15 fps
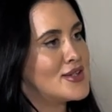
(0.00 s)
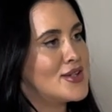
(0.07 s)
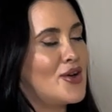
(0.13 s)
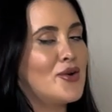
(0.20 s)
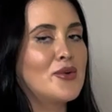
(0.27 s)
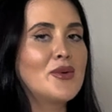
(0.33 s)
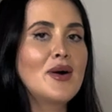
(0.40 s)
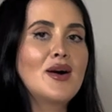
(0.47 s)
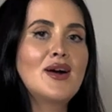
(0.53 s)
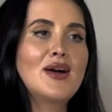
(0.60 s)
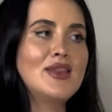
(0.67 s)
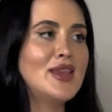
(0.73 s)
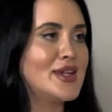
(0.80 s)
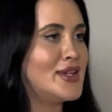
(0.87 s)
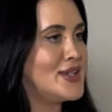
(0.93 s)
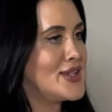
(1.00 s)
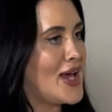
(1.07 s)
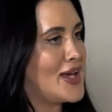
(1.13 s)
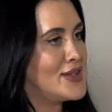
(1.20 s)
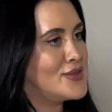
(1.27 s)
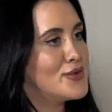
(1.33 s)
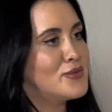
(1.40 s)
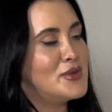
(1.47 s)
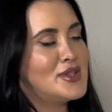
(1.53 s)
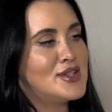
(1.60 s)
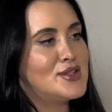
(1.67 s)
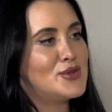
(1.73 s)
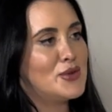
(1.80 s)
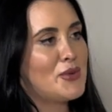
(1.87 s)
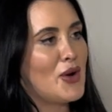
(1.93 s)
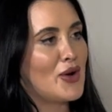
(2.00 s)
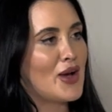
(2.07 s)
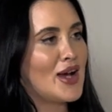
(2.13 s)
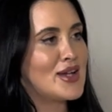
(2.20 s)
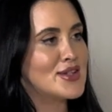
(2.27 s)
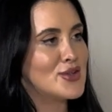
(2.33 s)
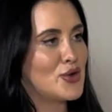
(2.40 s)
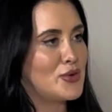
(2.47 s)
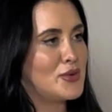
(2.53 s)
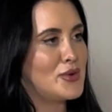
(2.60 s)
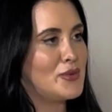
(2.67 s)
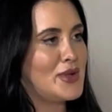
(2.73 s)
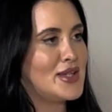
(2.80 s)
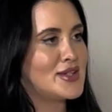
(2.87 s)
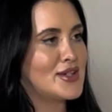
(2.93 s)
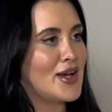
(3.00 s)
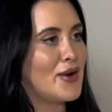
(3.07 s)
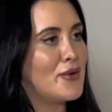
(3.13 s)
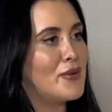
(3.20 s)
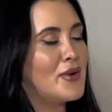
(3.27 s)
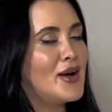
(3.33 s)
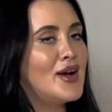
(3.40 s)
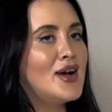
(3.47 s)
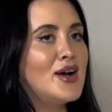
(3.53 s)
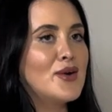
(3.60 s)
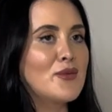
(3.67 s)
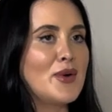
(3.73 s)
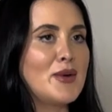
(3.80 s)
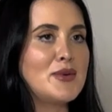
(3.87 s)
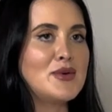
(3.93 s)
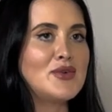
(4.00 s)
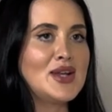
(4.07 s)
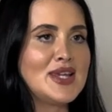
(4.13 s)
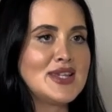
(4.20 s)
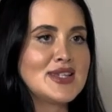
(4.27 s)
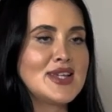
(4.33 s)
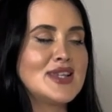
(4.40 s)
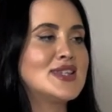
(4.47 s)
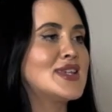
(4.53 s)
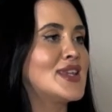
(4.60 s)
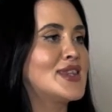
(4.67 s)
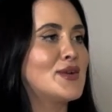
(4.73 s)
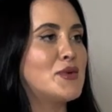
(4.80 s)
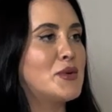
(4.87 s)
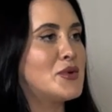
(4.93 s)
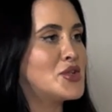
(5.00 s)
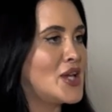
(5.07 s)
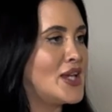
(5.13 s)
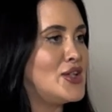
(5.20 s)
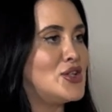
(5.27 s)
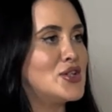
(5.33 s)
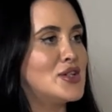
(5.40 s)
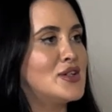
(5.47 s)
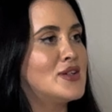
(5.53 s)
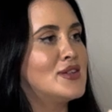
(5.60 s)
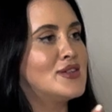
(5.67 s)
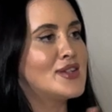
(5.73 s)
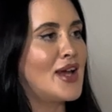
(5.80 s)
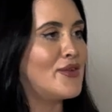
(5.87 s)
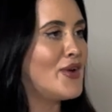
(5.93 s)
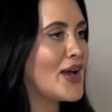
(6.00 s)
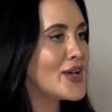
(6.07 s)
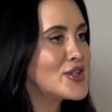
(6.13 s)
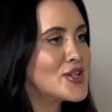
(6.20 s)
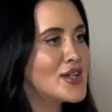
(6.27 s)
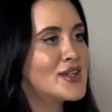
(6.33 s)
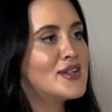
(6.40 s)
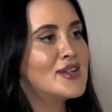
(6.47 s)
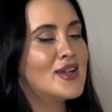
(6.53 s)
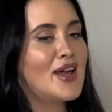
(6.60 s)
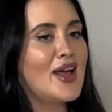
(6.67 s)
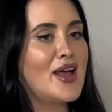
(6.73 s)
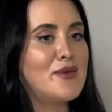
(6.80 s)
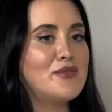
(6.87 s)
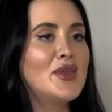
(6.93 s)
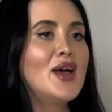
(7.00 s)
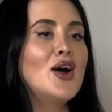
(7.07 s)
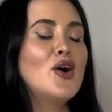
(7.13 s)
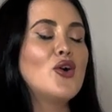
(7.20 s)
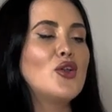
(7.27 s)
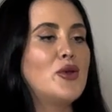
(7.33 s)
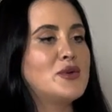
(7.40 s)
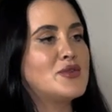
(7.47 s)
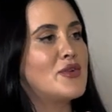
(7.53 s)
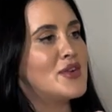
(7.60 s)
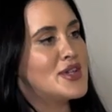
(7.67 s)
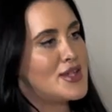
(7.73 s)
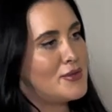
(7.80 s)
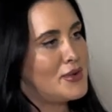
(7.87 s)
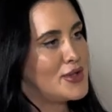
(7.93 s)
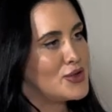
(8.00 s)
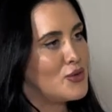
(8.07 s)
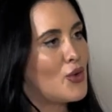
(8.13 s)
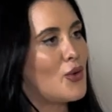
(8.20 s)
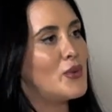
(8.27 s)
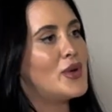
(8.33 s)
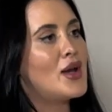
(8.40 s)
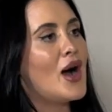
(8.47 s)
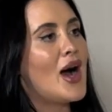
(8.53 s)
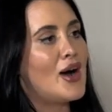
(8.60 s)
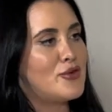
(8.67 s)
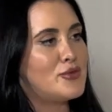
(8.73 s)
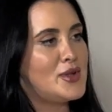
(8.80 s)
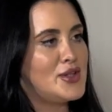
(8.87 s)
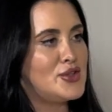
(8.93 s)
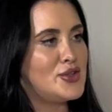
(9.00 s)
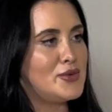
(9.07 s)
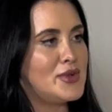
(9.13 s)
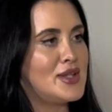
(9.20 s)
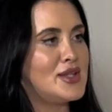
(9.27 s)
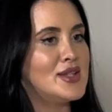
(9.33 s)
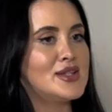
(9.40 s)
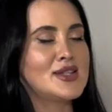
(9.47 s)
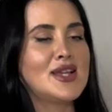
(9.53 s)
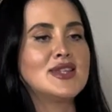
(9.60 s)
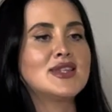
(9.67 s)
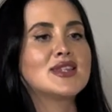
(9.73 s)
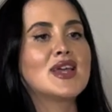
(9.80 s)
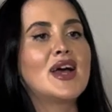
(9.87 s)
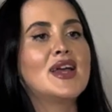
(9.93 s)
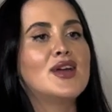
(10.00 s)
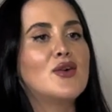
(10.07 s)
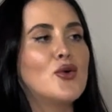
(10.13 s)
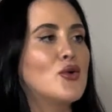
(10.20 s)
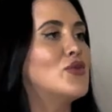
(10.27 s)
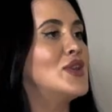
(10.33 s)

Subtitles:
So like you said, we did do a podcast a couple of weeks ago where we released it and said that we were changing direction, although it's very similar to what we have been doing in the sense that it all